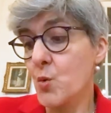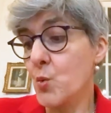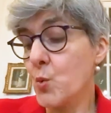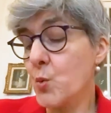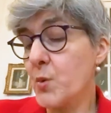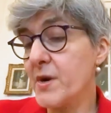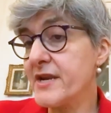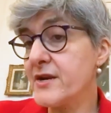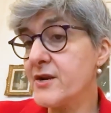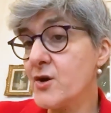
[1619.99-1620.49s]

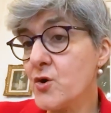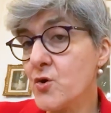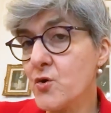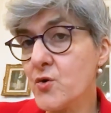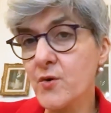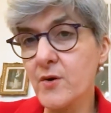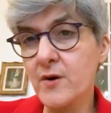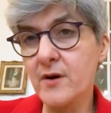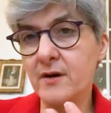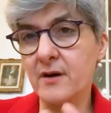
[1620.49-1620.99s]
We
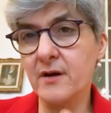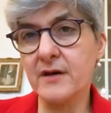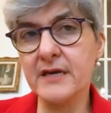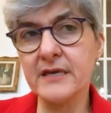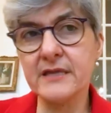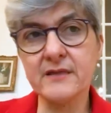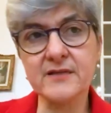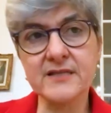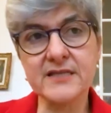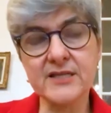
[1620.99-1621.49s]
know
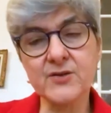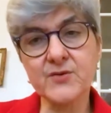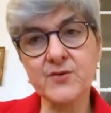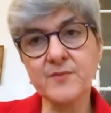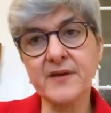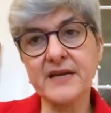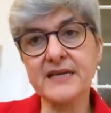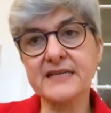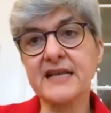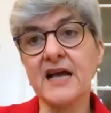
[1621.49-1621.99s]
in the
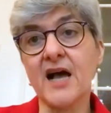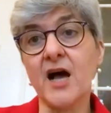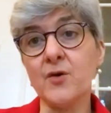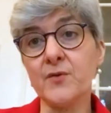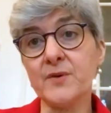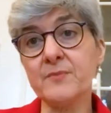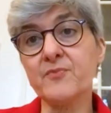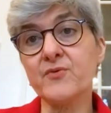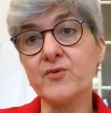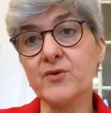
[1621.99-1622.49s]
central banks
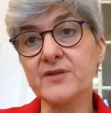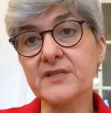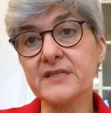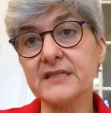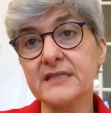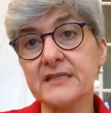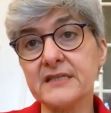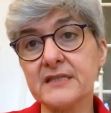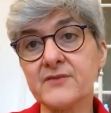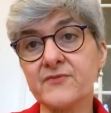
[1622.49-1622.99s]
how
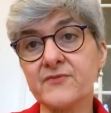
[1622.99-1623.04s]
important it